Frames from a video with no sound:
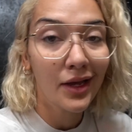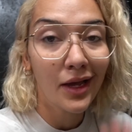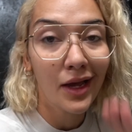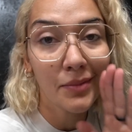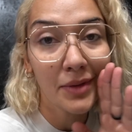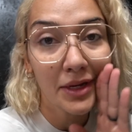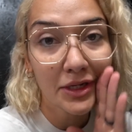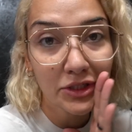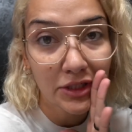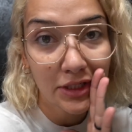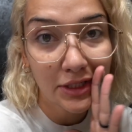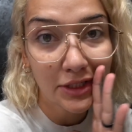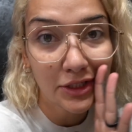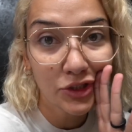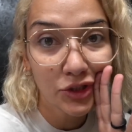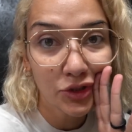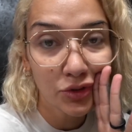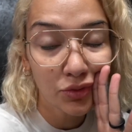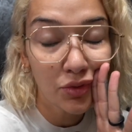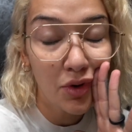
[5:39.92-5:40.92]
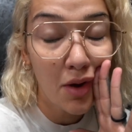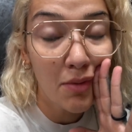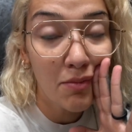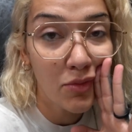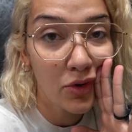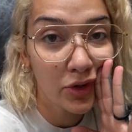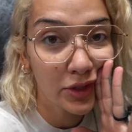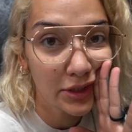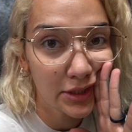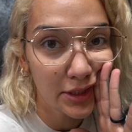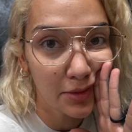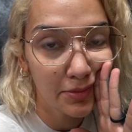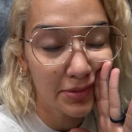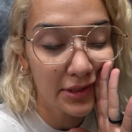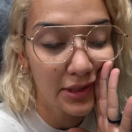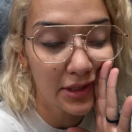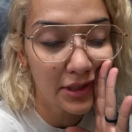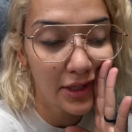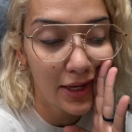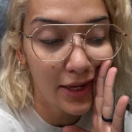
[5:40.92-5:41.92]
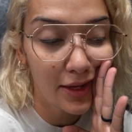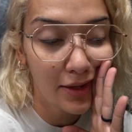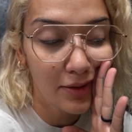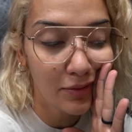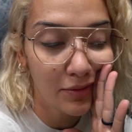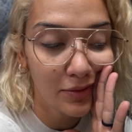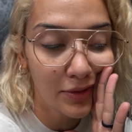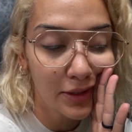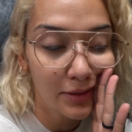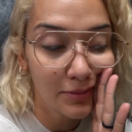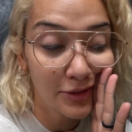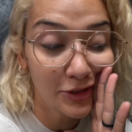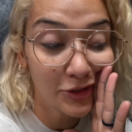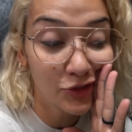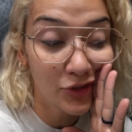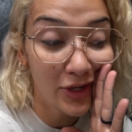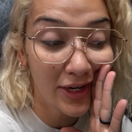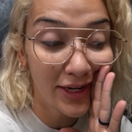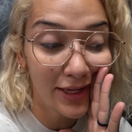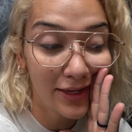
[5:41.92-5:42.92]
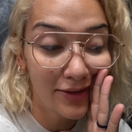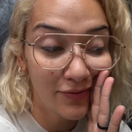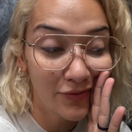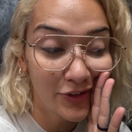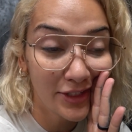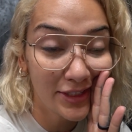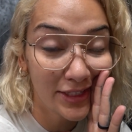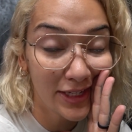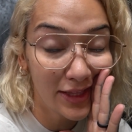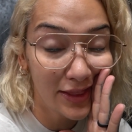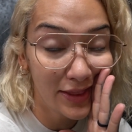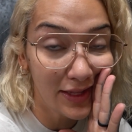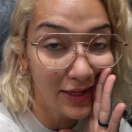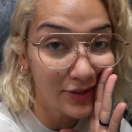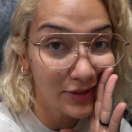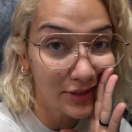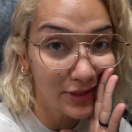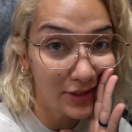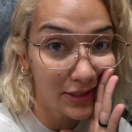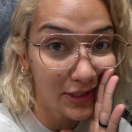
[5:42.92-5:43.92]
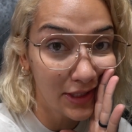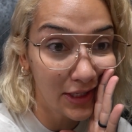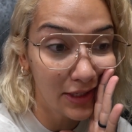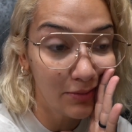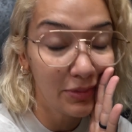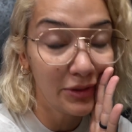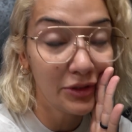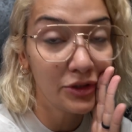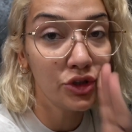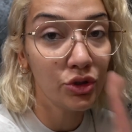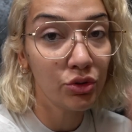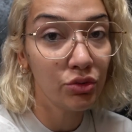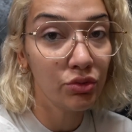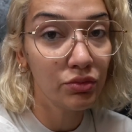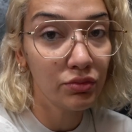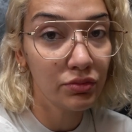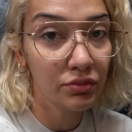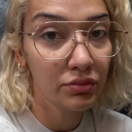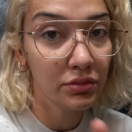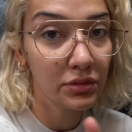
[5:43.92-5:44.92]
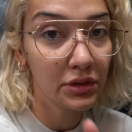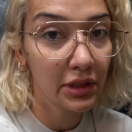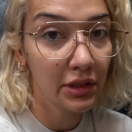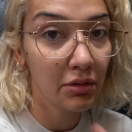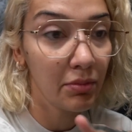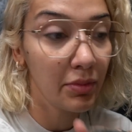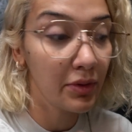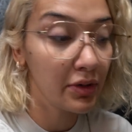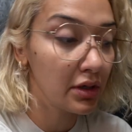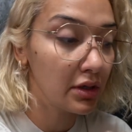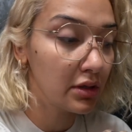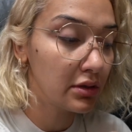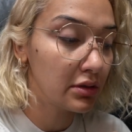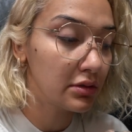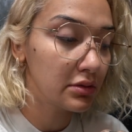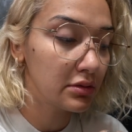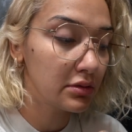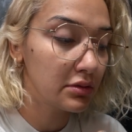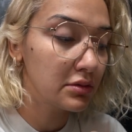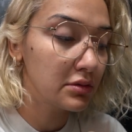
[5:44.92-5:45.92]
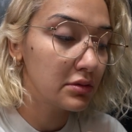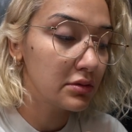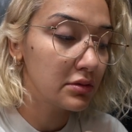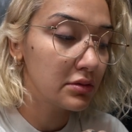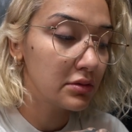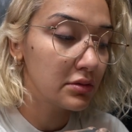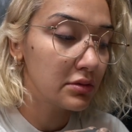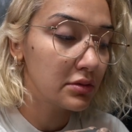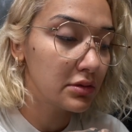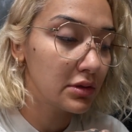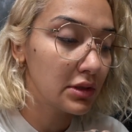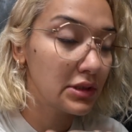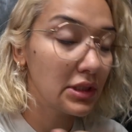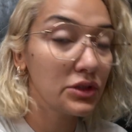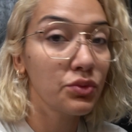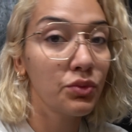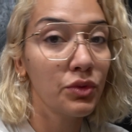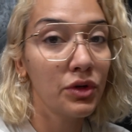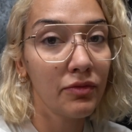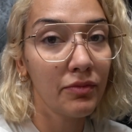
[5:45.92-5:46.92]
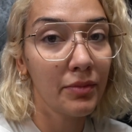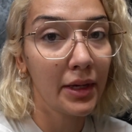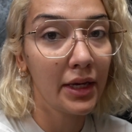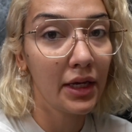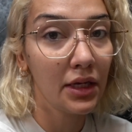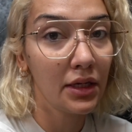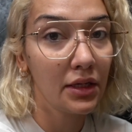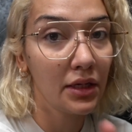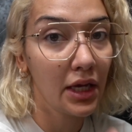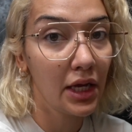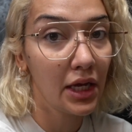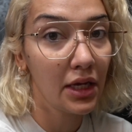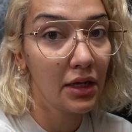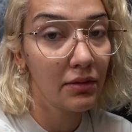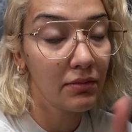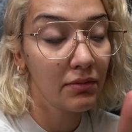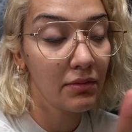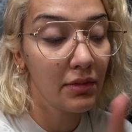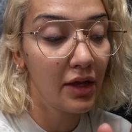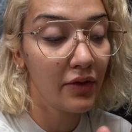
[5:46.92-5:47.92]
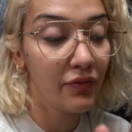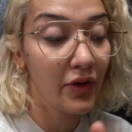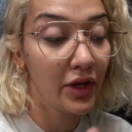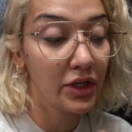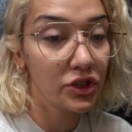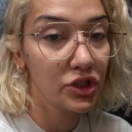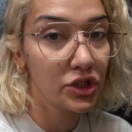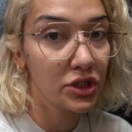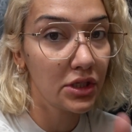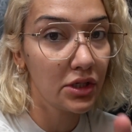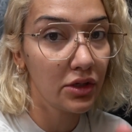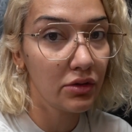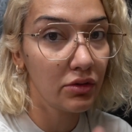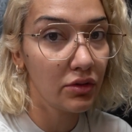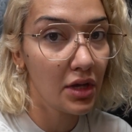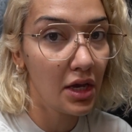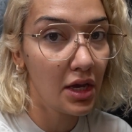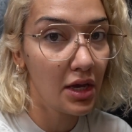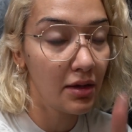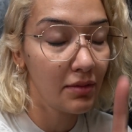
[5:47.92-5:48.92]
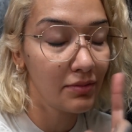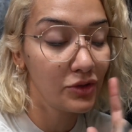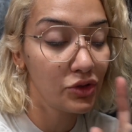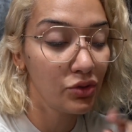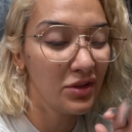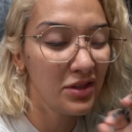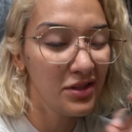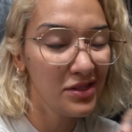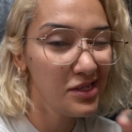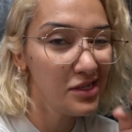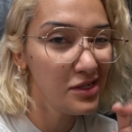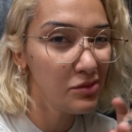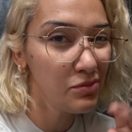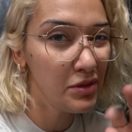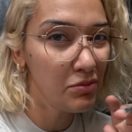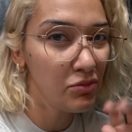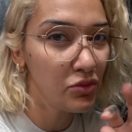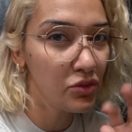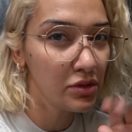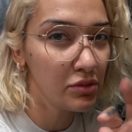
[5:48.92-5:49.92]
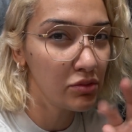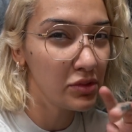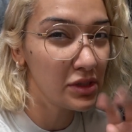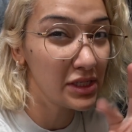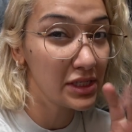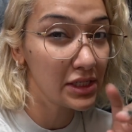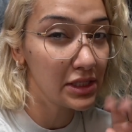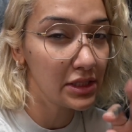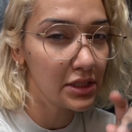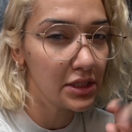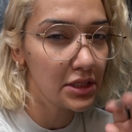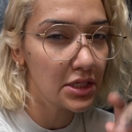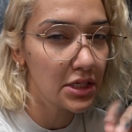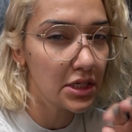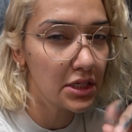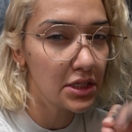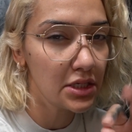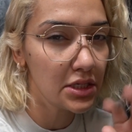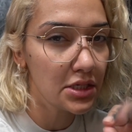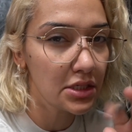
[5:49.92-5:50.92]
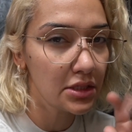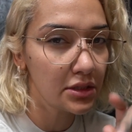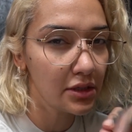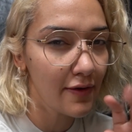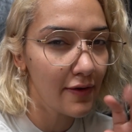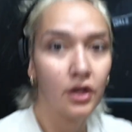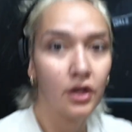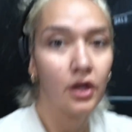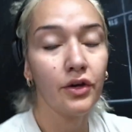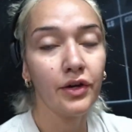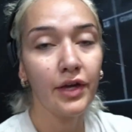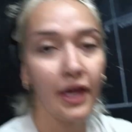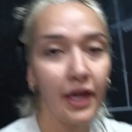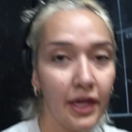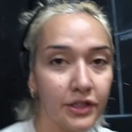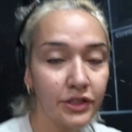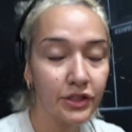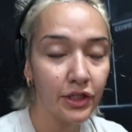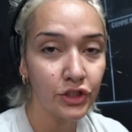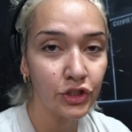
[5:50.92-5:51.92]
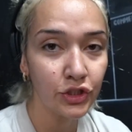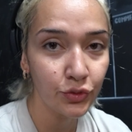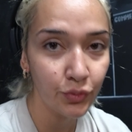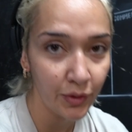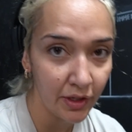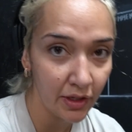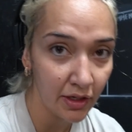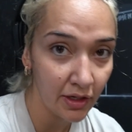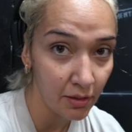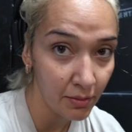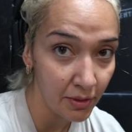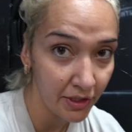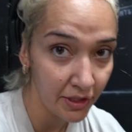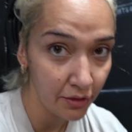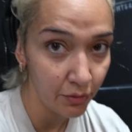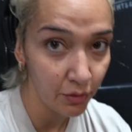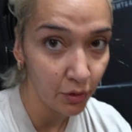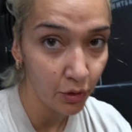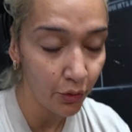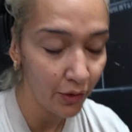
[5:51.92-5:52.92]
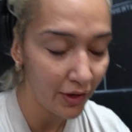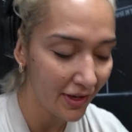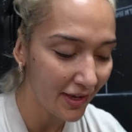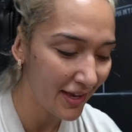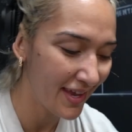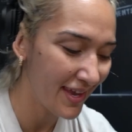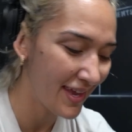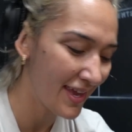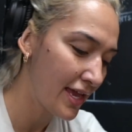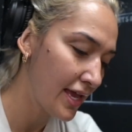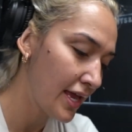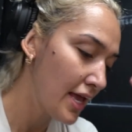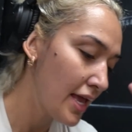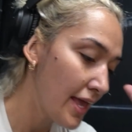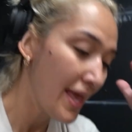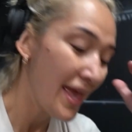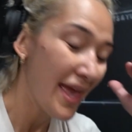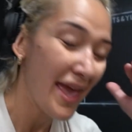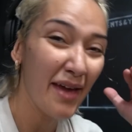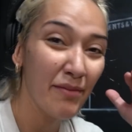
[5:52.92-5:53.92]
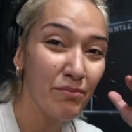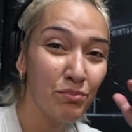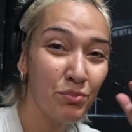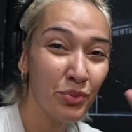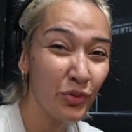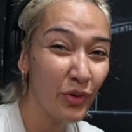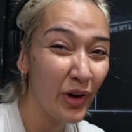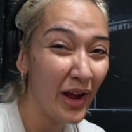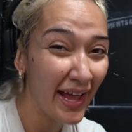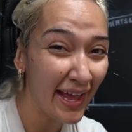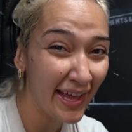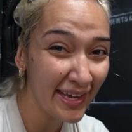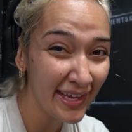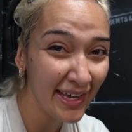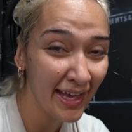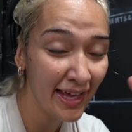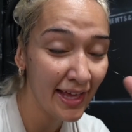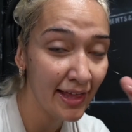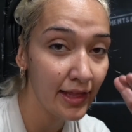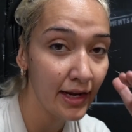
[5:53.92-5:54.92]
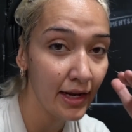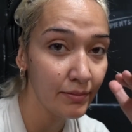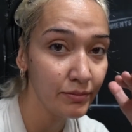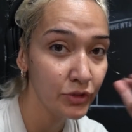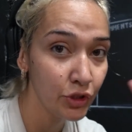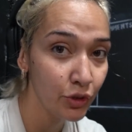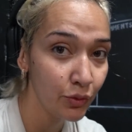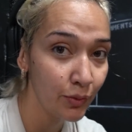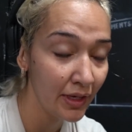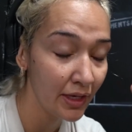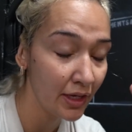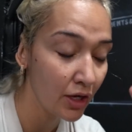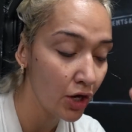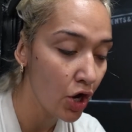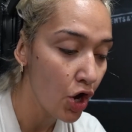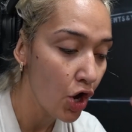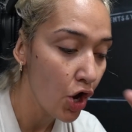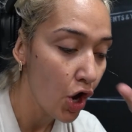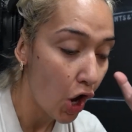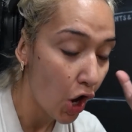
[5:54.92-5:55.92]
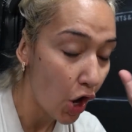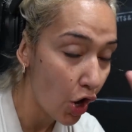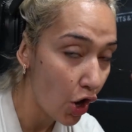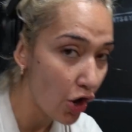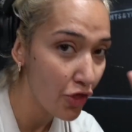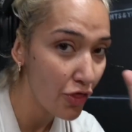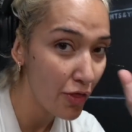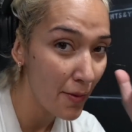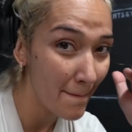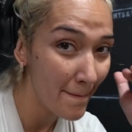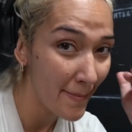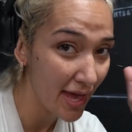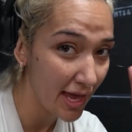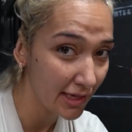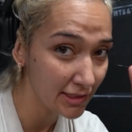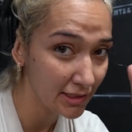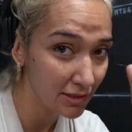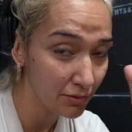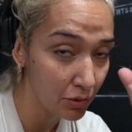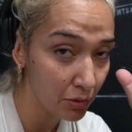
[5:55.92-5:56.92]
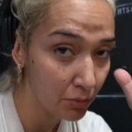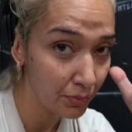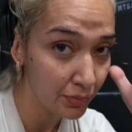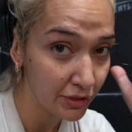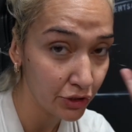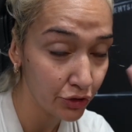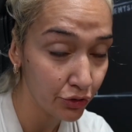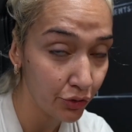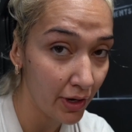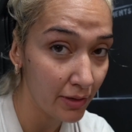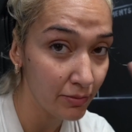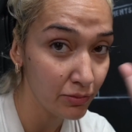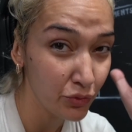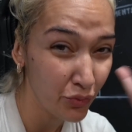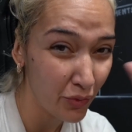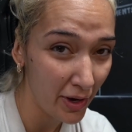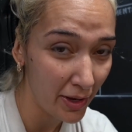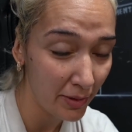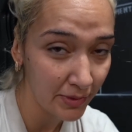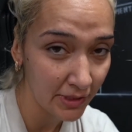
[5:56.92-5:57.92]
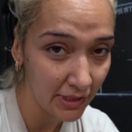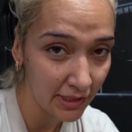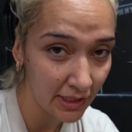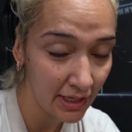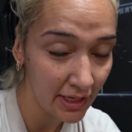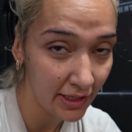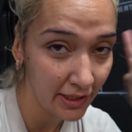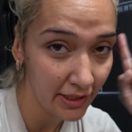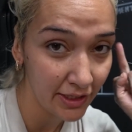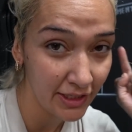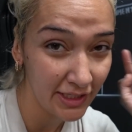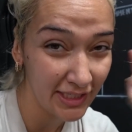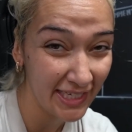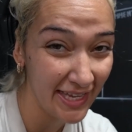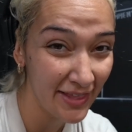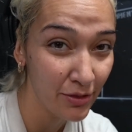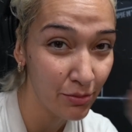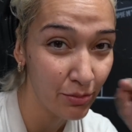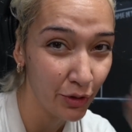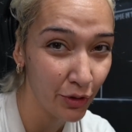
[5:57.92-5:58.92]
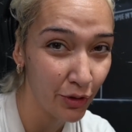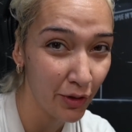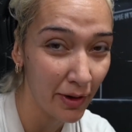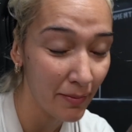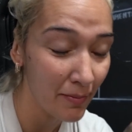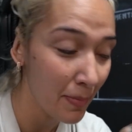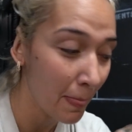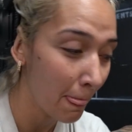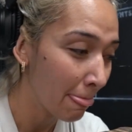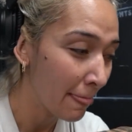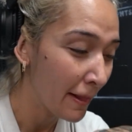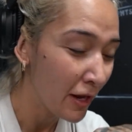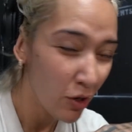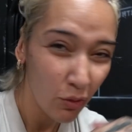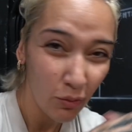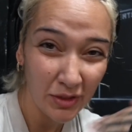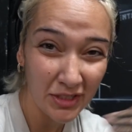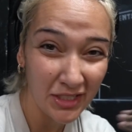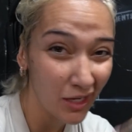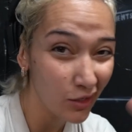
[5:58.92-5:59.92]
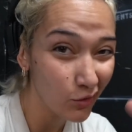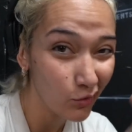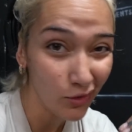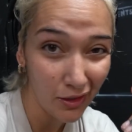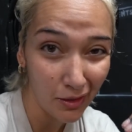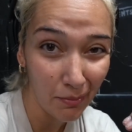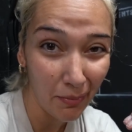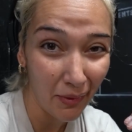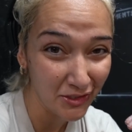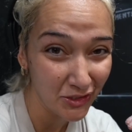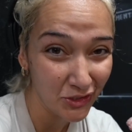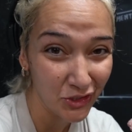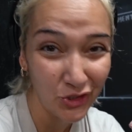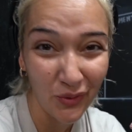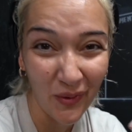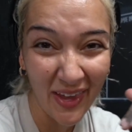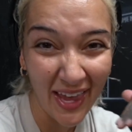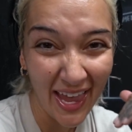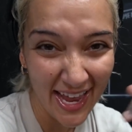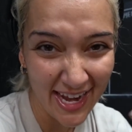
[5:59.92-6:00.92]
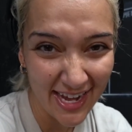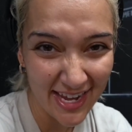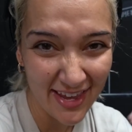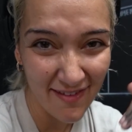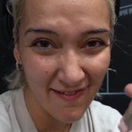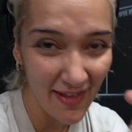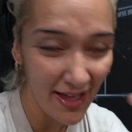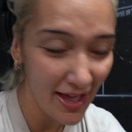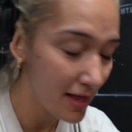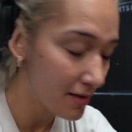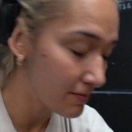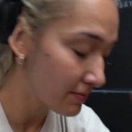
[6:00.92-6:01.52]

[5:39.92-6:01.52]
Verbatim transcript: I'm actually gonna do more steps than that. I'm gonna try to aim for 10,000 a day, but don't tell Bart. Because that's one of my advantages here, okay? I'm gonna do a little bit more walking than he does. Okay, so I just wanted to come on here real quick, and brag that I'm doing all the maximum prescribed reps that is in the program, which I don't think Bart's doing any of that.